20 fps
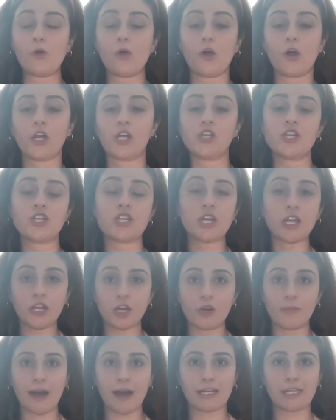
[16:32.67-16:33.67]
or are you just going to
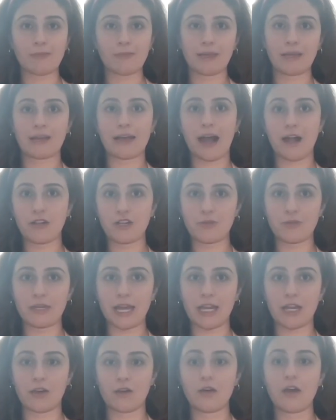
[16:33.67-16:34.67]
go back to being a couch
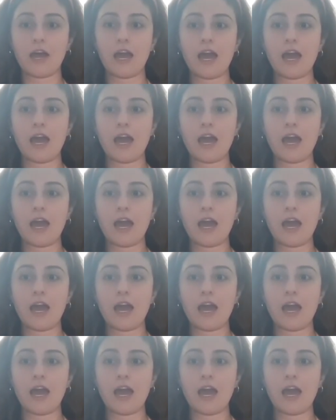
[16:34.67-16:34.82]
potato?